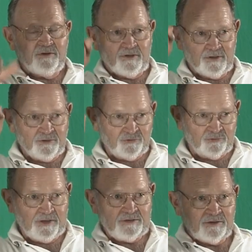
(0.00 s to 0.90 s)
and the
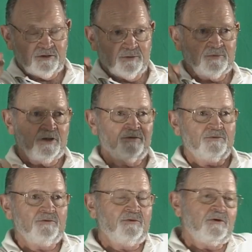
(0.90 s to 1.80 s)
train could come down
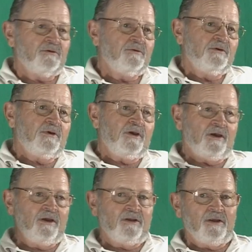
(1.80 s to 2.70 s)
through there,
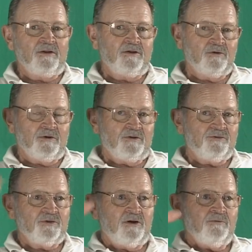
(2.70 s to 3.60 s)
and and it go and
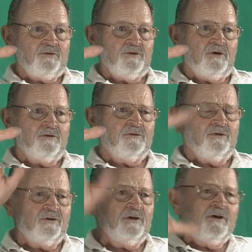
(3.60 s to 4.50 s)
start a redondo.
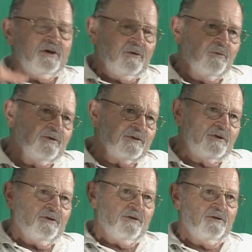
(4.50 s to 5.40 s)
Okay, at one time,
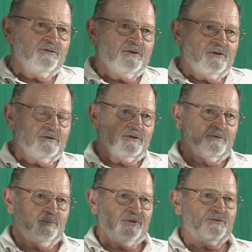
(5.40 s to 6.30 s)
here, here's another
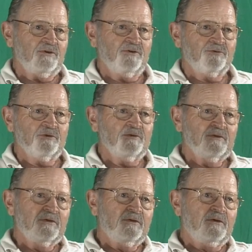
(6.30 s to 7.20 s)
piece of history.
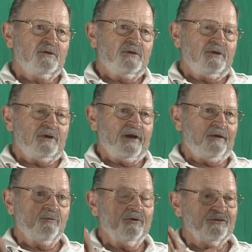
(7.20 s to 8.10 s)

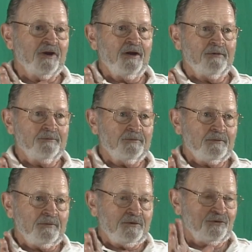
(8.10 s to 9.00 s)
At one time,
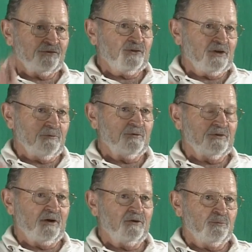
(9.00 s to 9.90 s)
the city of
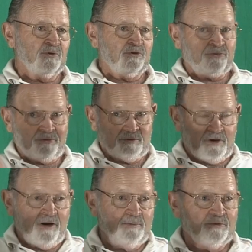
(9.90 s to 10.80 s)
Redondo Beach, the
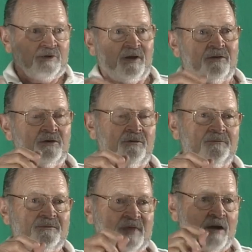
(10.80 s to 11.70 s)
harbor down there,
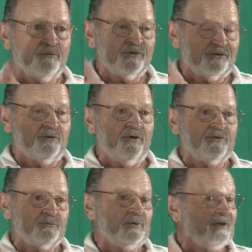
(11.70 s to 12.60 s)
that was
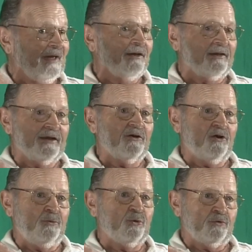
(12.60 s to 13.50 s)
going to be LA
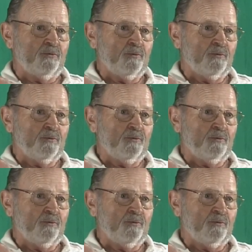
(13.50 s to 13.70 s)
Harbor.